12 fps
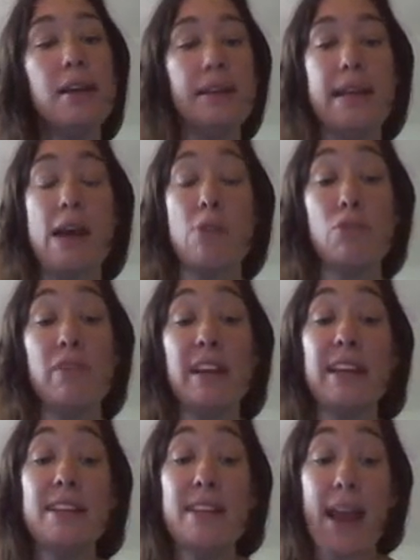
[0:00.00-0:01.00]
Now, moving
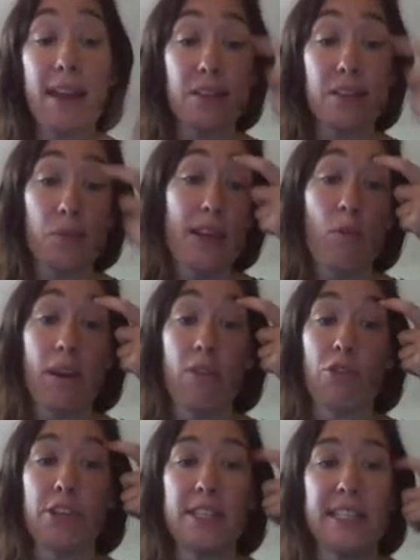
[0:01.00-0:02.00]
into next week, week
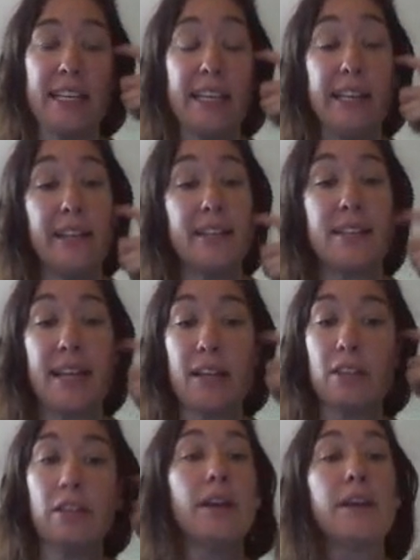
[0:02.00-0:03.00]
14, let's take a
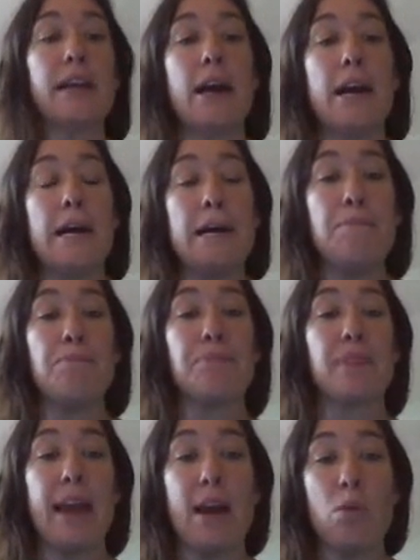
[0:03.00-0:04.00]
look
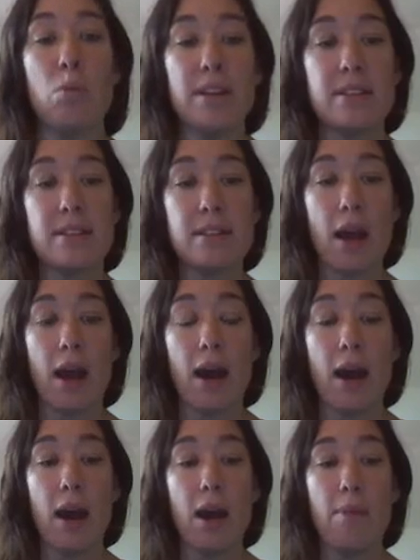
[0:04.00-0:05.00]
at what's
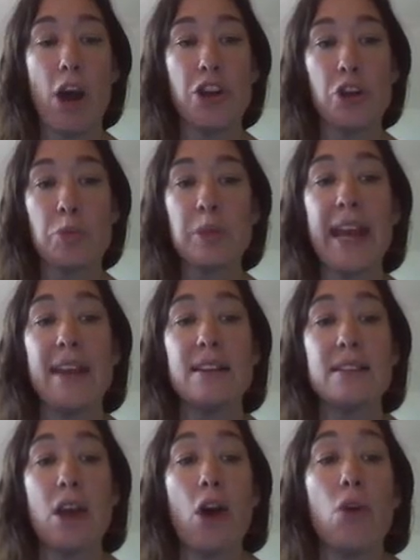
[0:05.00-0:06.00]
on your plate.
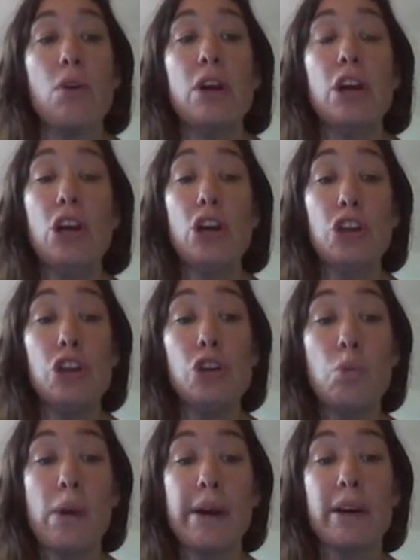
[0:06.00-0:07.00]
So
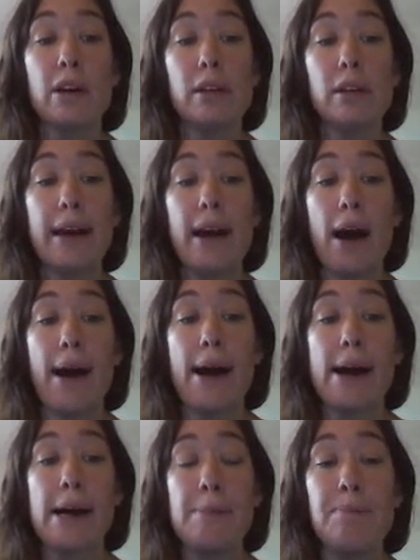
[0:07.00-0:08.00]
you will,
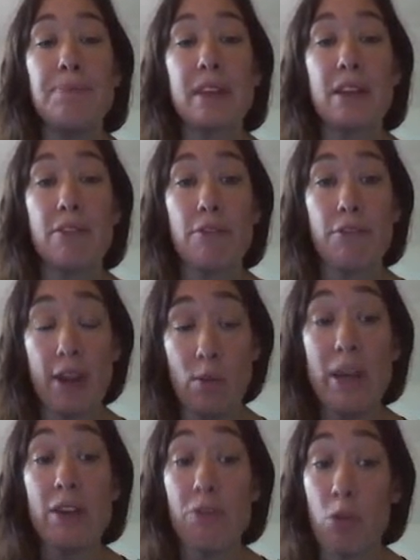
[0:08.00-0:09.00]
in
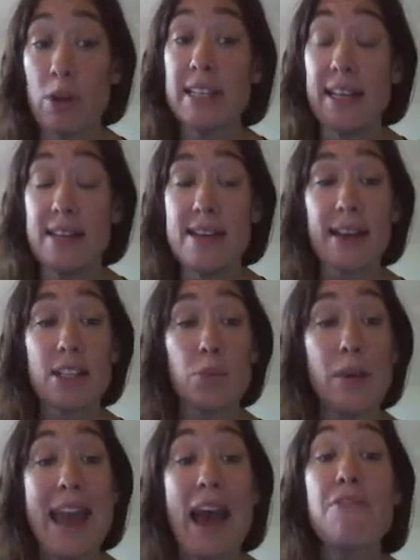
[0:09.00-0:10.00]
week 14 next
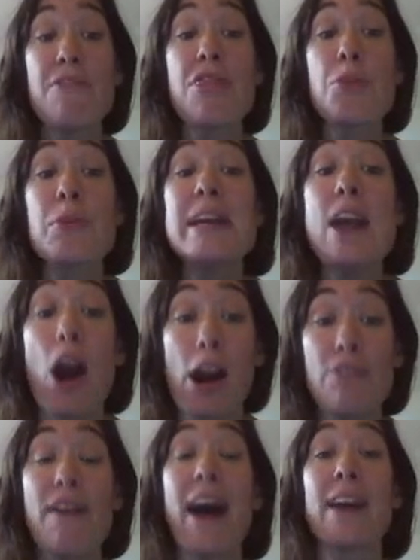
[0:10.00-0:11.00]
week, have 3
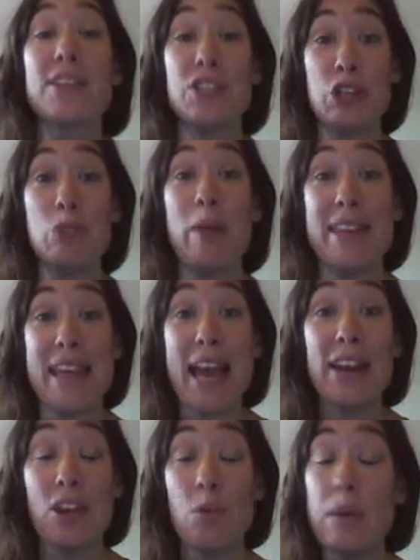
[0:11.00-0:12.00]
artifacts due by the
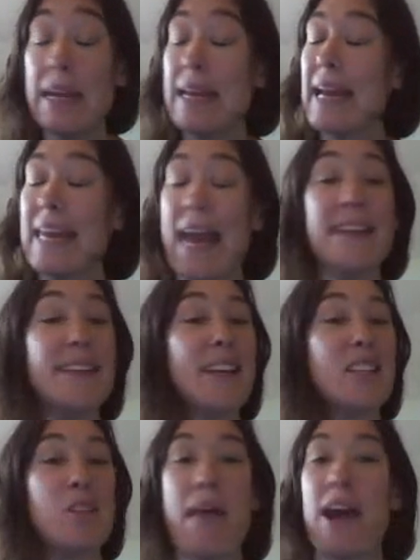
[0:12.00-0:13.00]
end of the week. Again,
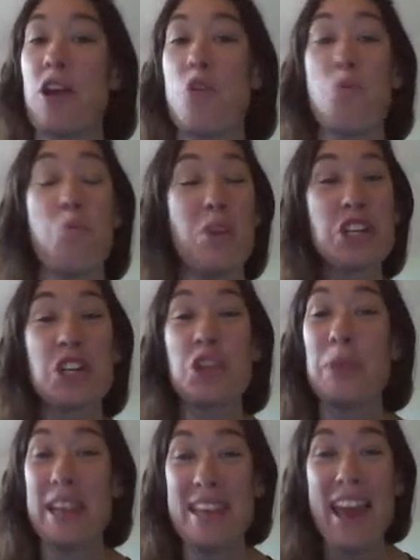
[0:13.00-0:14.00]
doesn't matter which
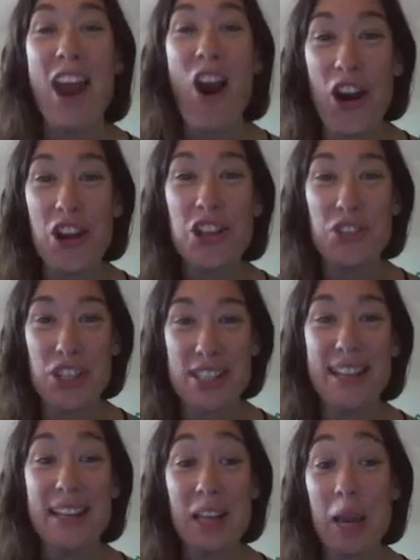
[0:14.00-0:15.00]
3 they are, you just
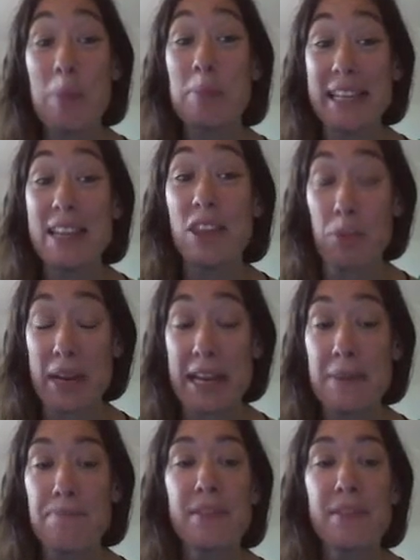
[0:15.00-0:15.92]
need to complete 3.